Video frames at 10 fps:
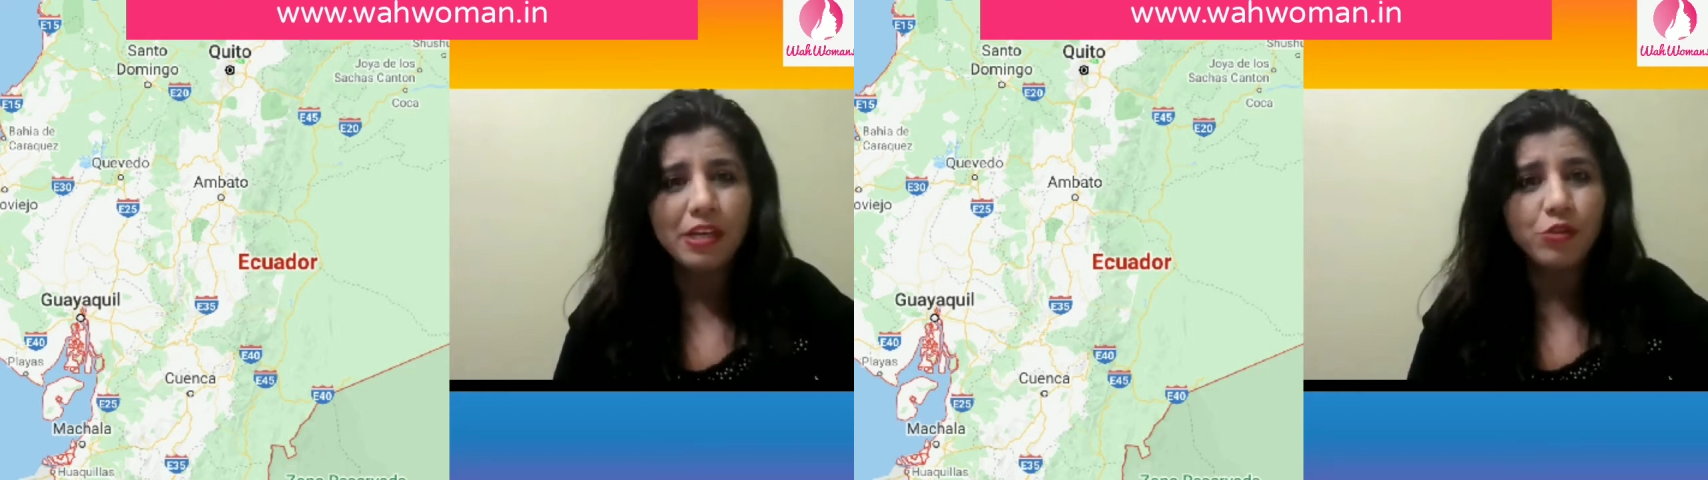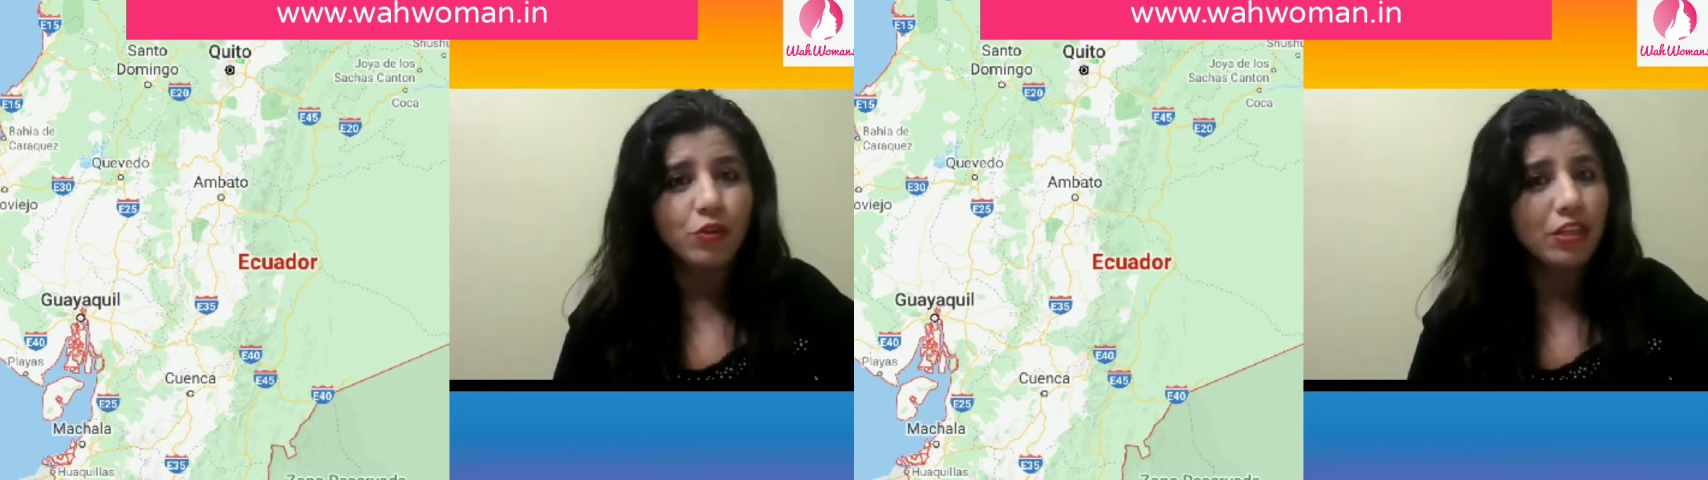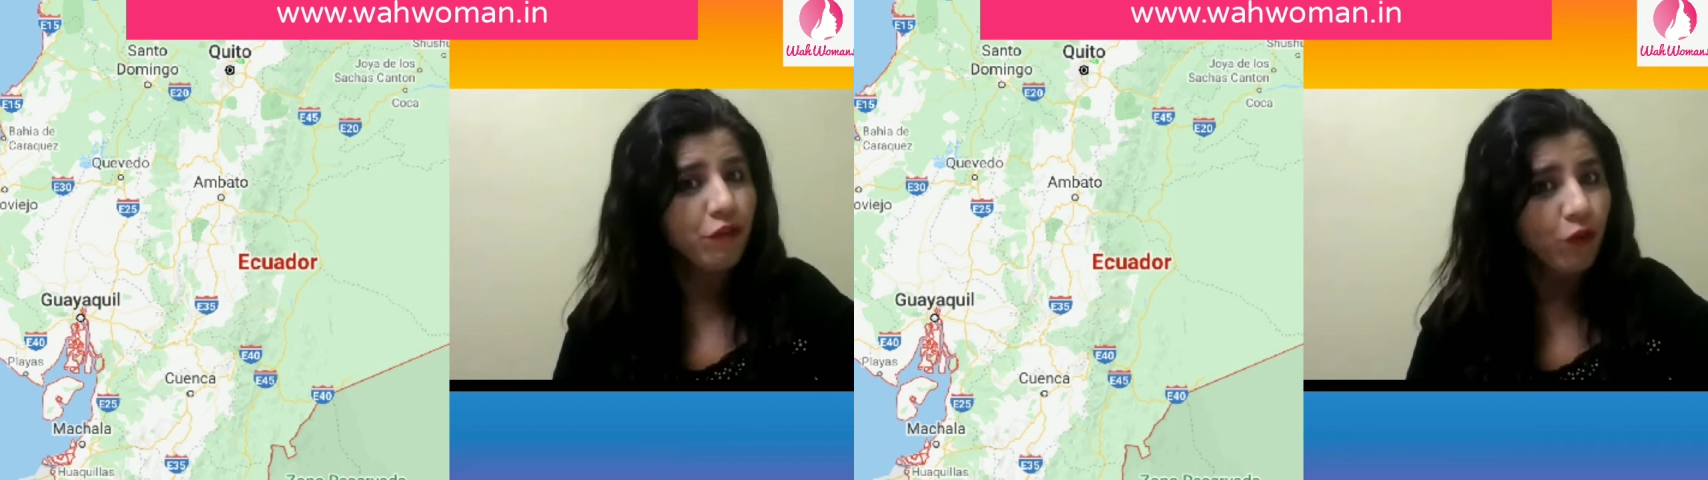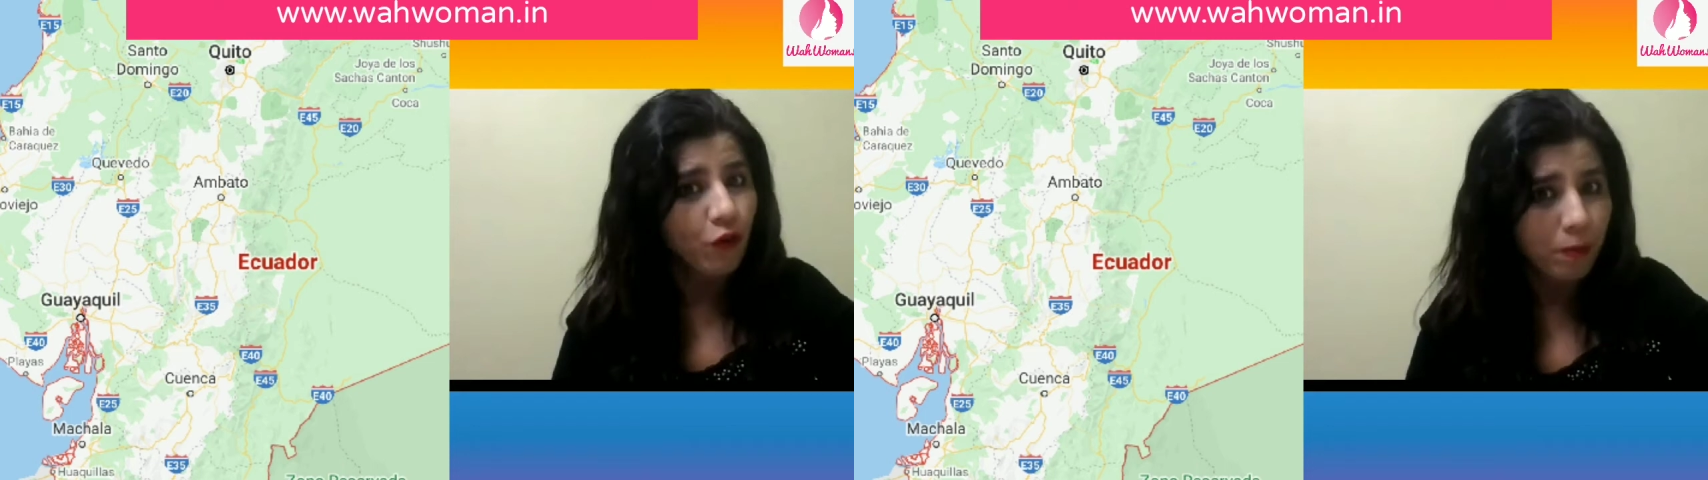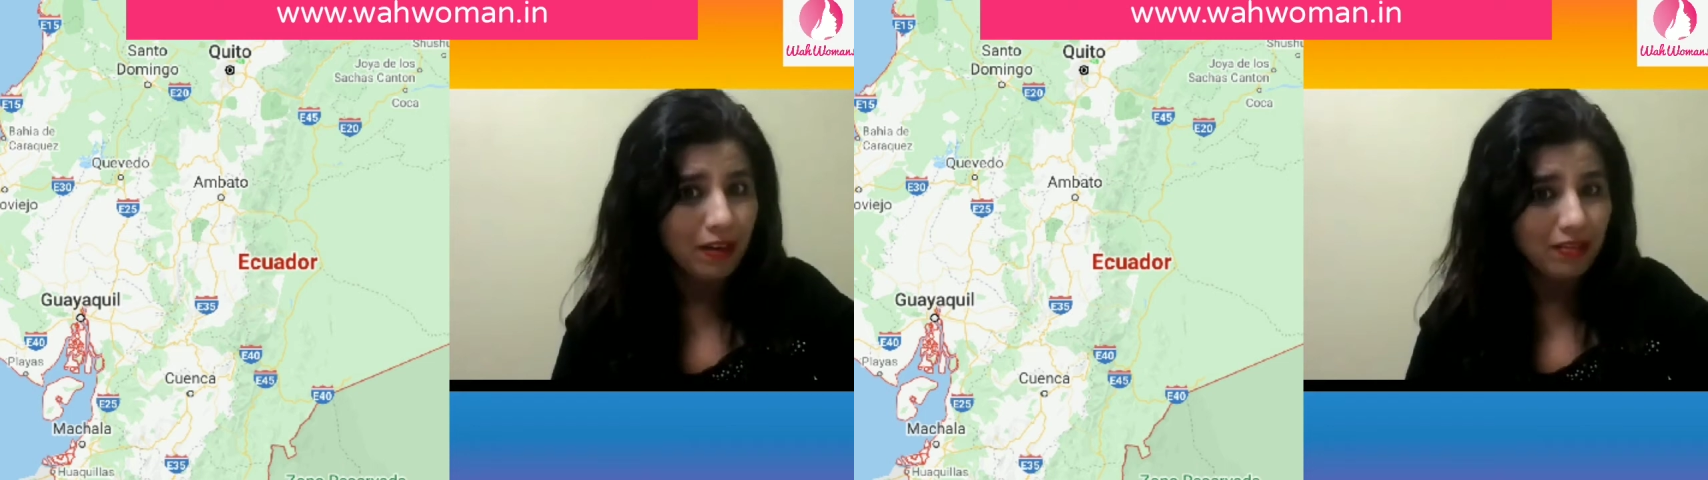
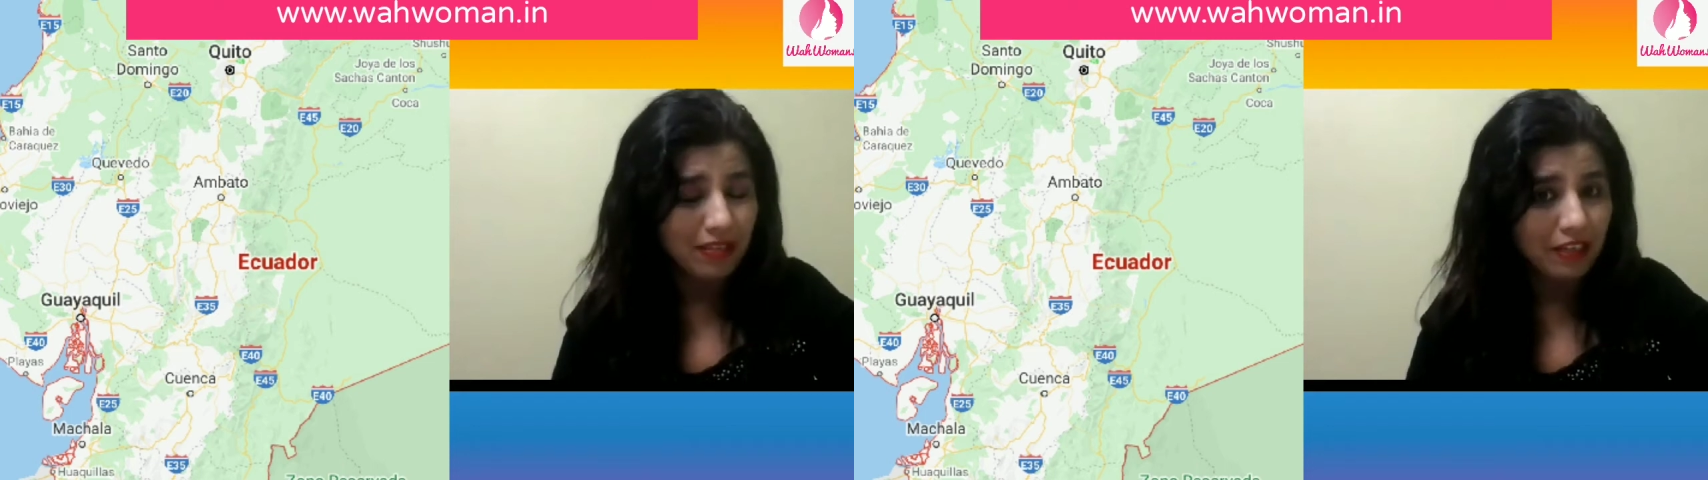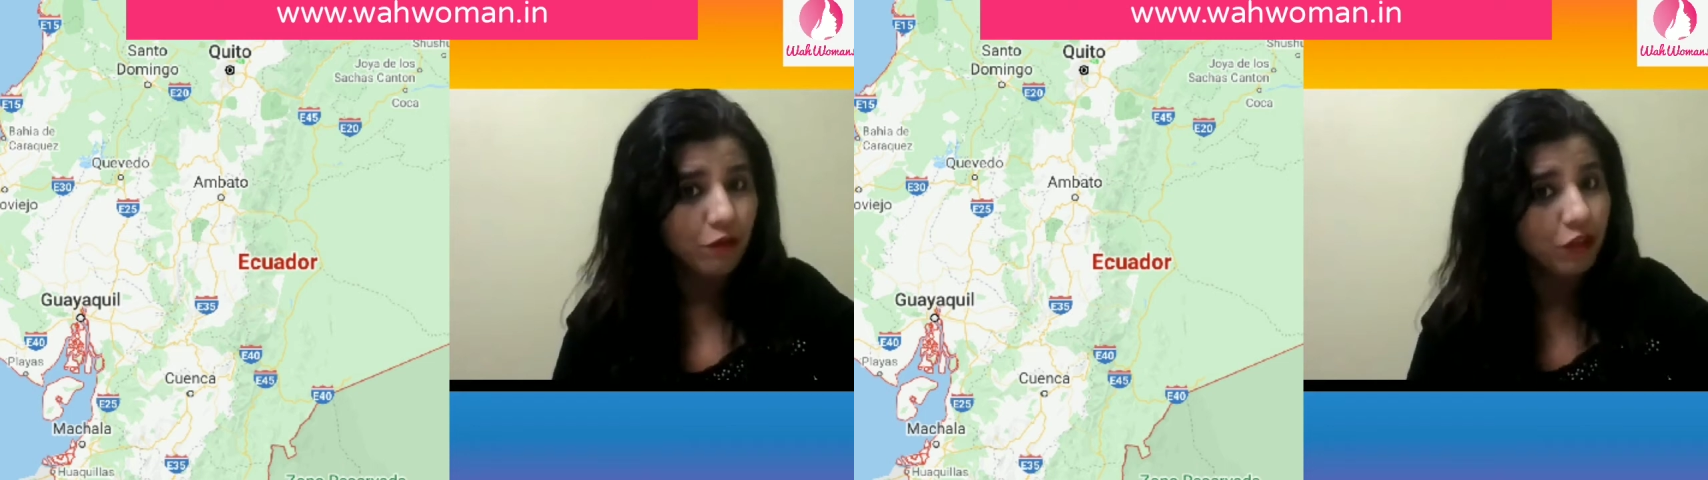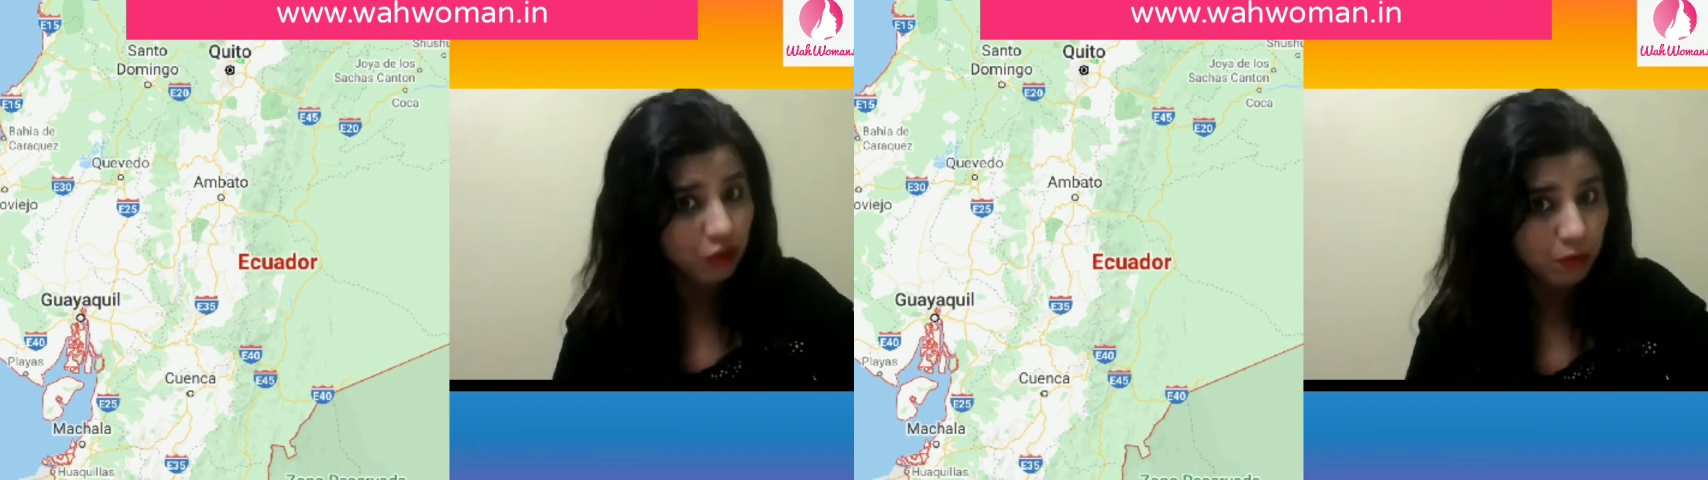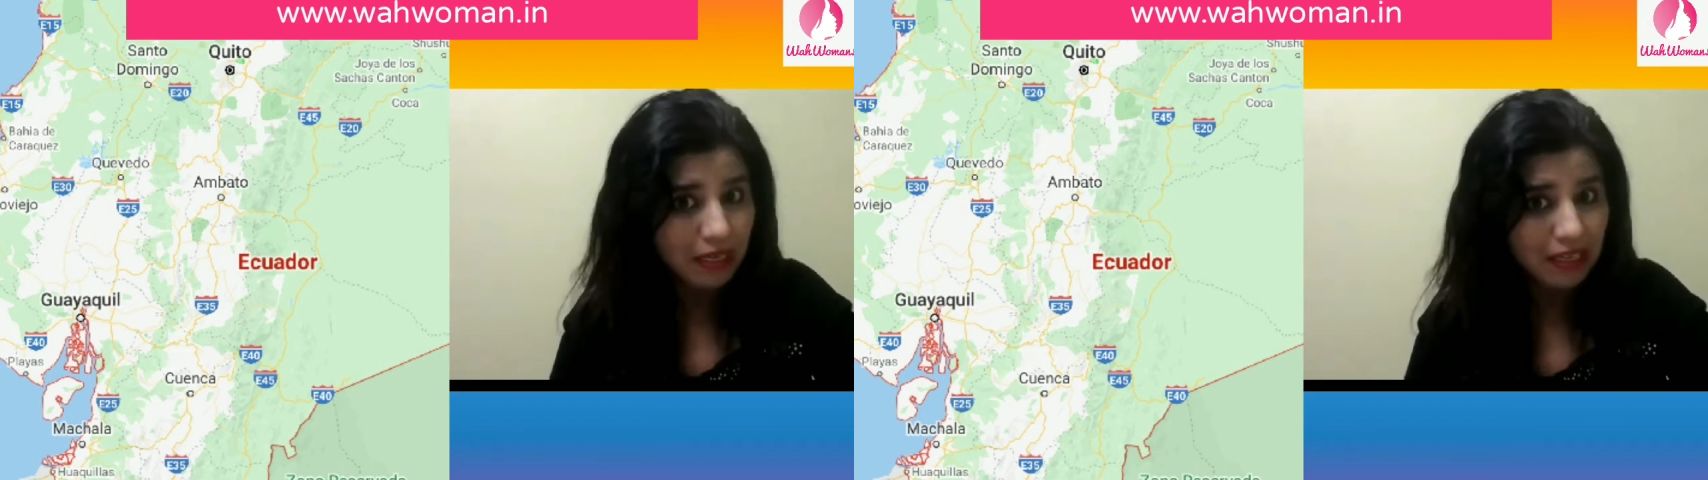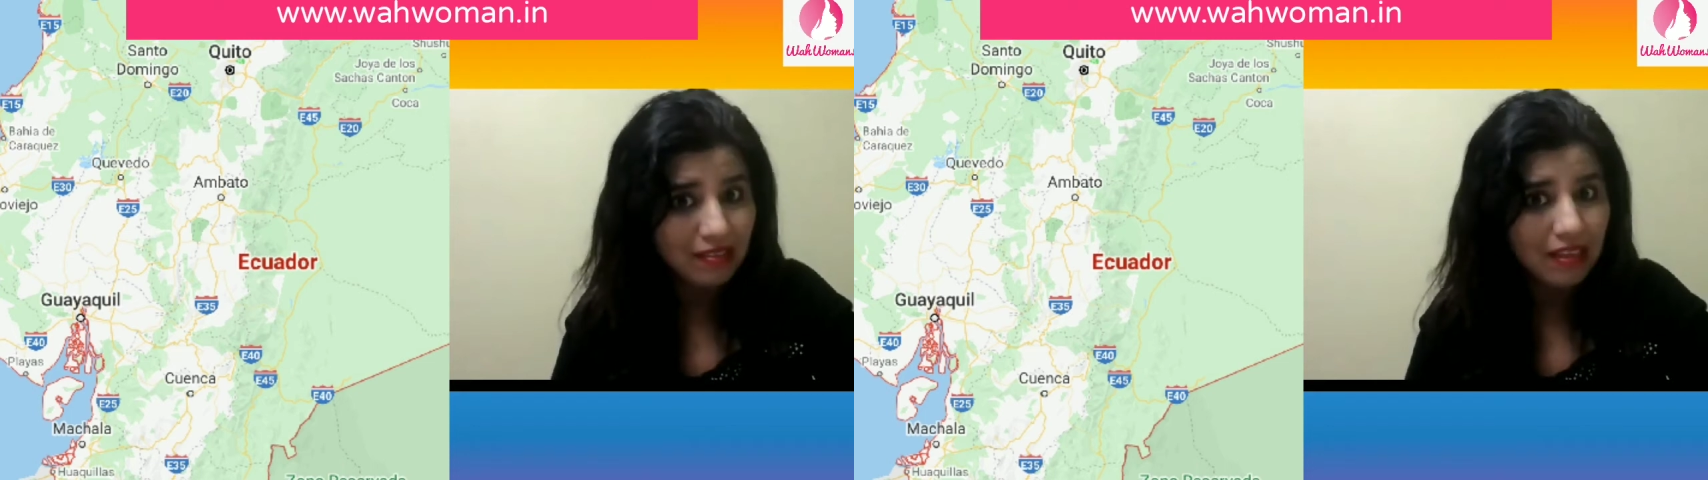24%, which
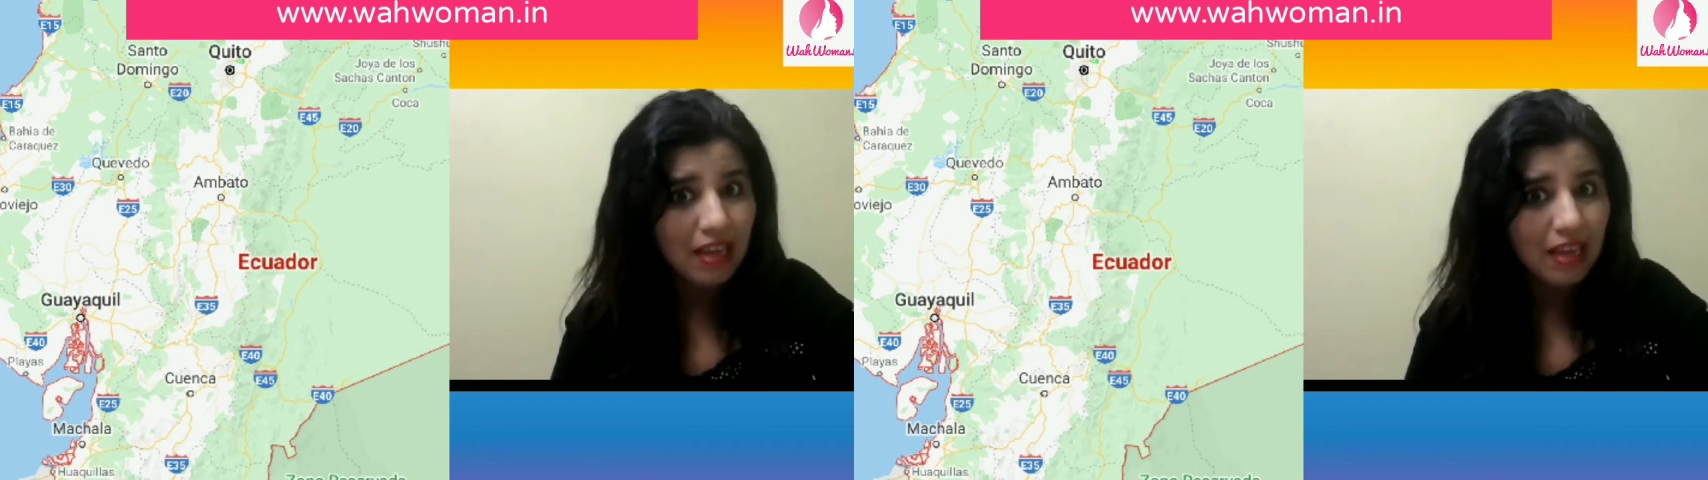means